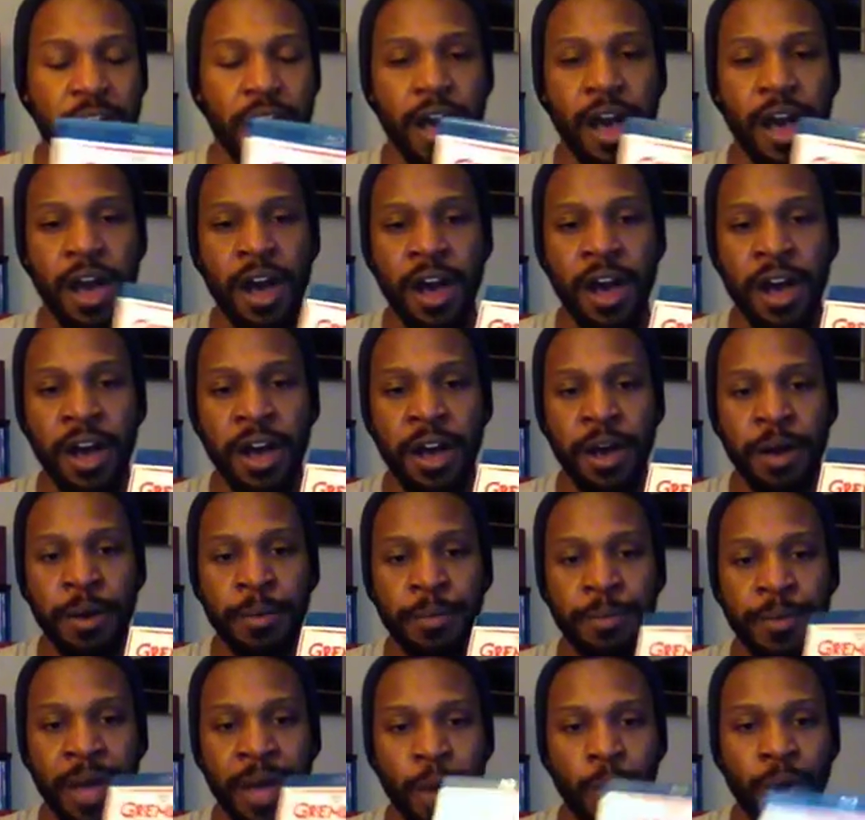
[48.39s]

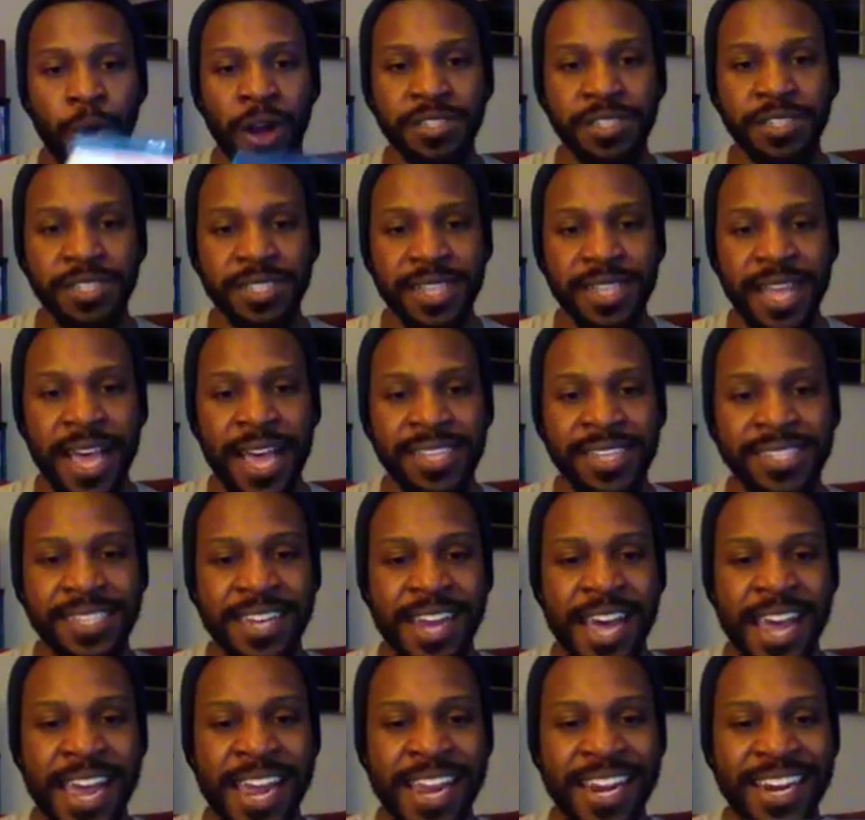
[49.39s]
I watched this last
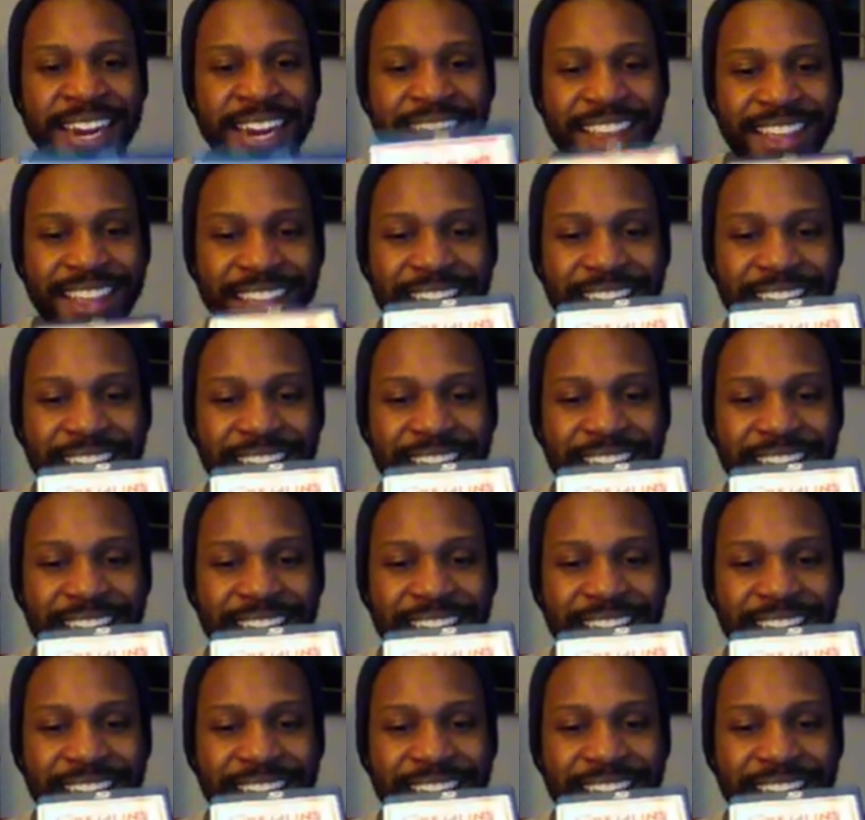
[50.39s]
night.